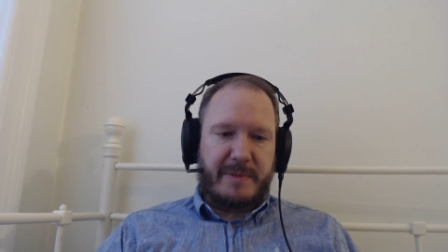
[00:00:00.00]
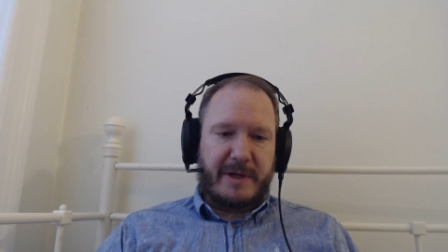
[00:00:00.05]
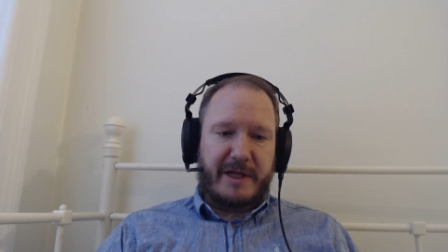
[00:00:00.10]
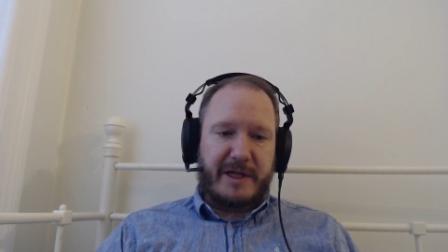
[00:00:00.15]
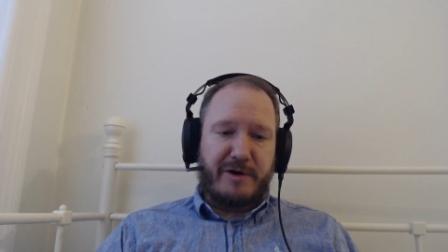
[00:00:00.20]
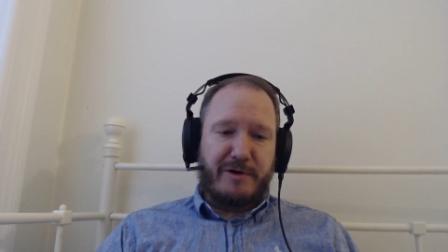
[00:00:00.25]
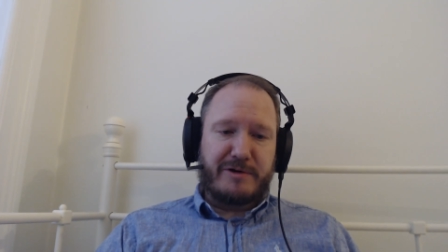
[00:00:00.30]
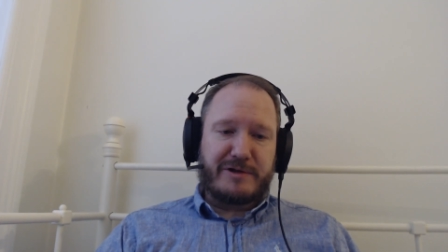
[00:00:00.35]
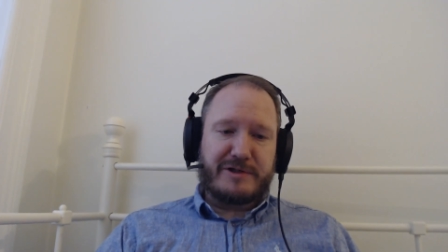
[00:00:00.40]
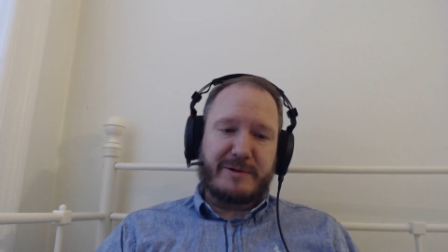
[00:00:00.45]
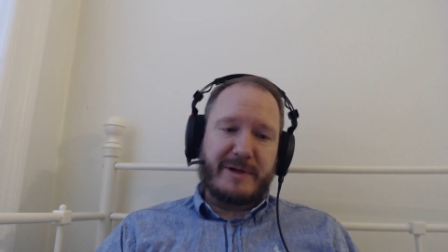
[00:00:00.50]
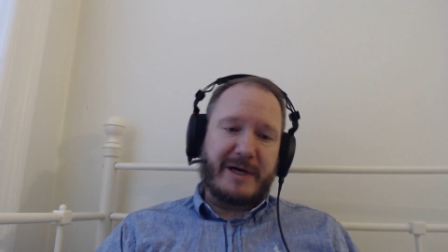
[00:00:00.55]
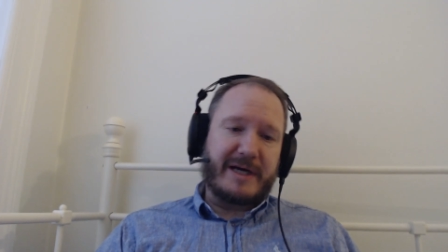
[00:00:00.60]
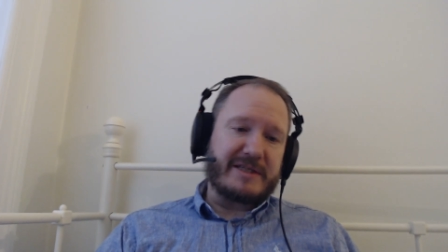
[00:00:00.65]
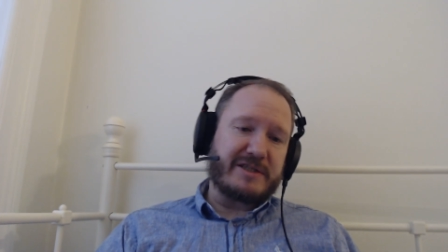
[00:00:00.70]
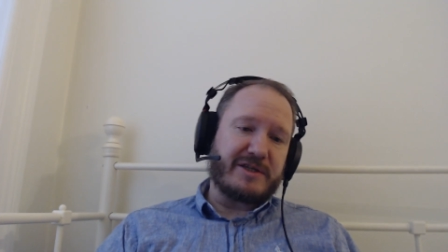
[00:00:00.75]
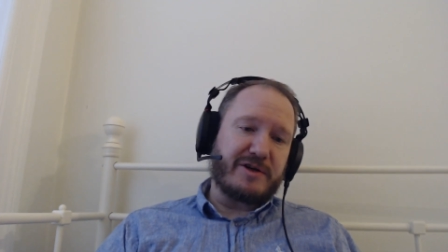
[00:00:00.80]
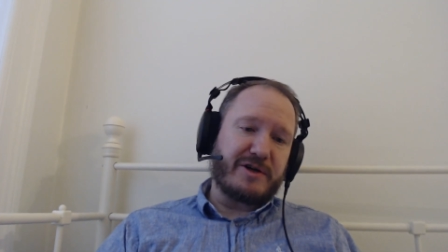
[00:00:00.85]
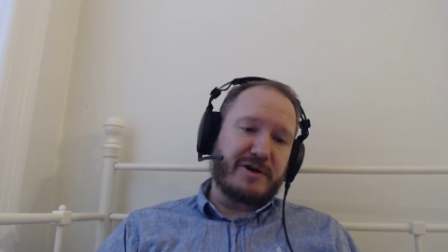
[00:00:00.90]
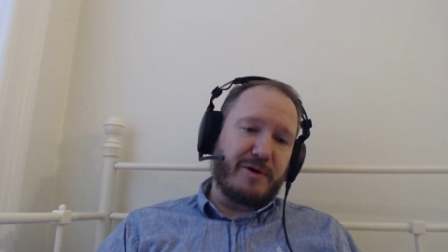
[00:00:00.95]
and he also has
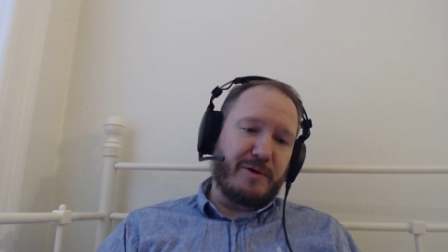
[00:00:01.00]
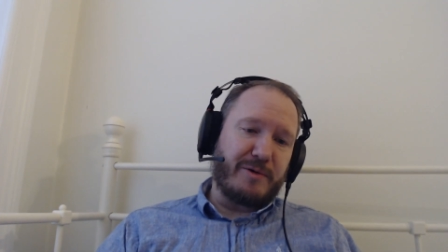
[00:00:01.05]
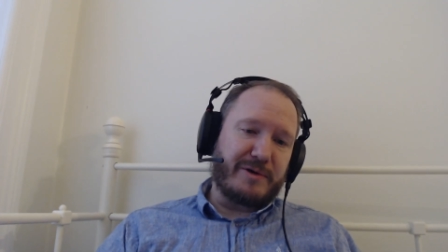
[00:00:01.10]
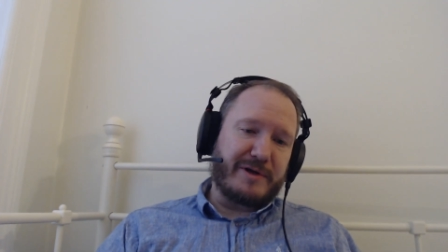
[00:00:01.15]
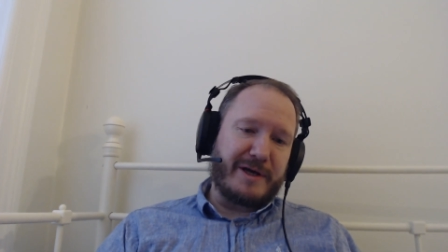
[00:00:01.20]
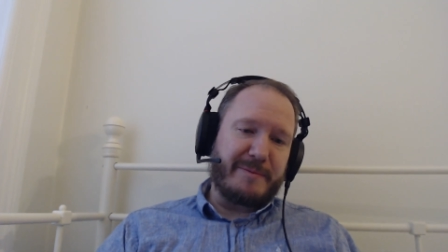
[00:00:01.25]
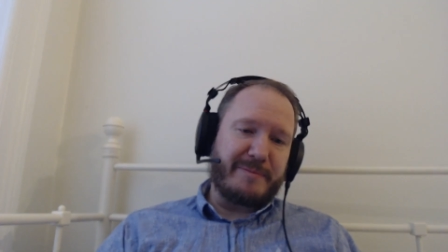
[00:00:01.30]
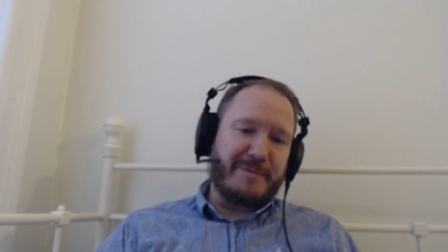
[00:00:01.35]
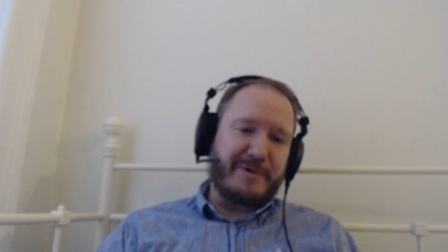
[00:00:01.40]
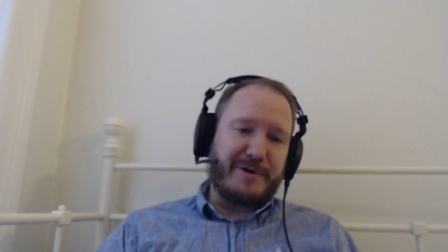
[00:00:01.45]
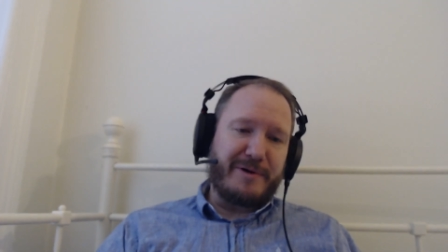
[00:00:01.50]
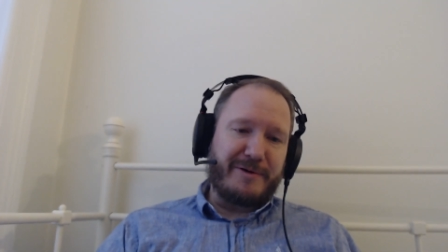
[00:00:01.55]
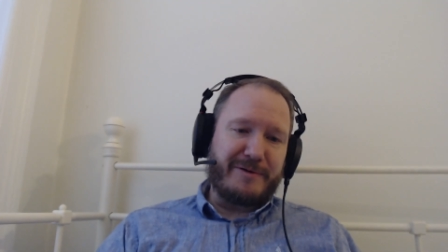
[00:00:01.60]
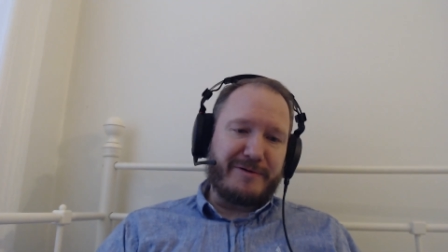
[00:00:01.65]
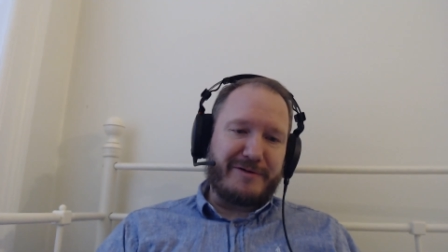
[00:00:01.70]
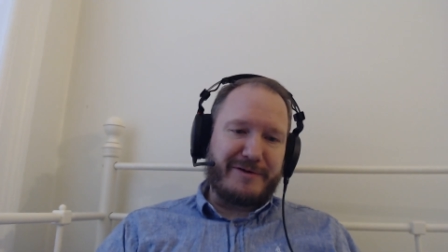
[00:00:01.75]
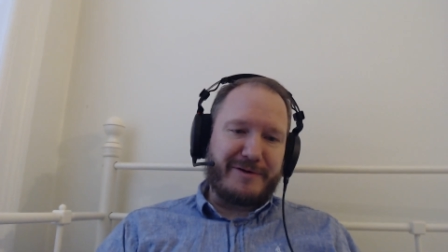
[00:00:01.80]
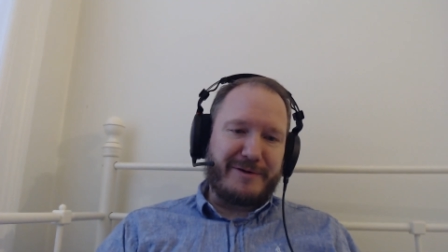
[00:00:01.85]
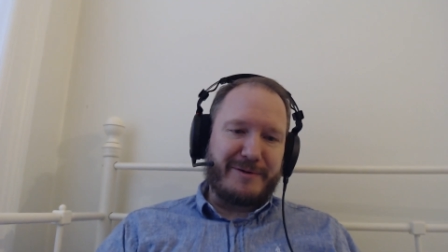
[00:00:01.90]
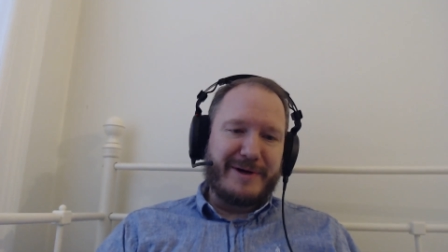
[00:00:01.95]
the goalkeeper long
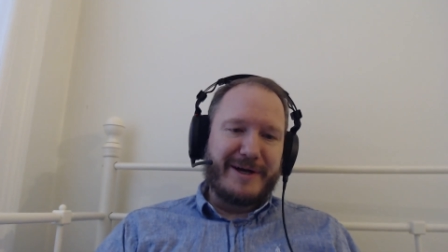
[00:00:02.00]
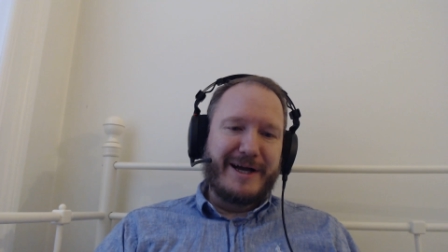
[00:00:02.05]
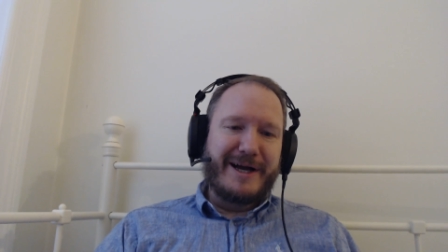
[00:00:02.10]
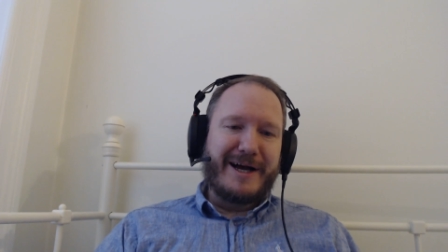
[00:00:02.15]
throw.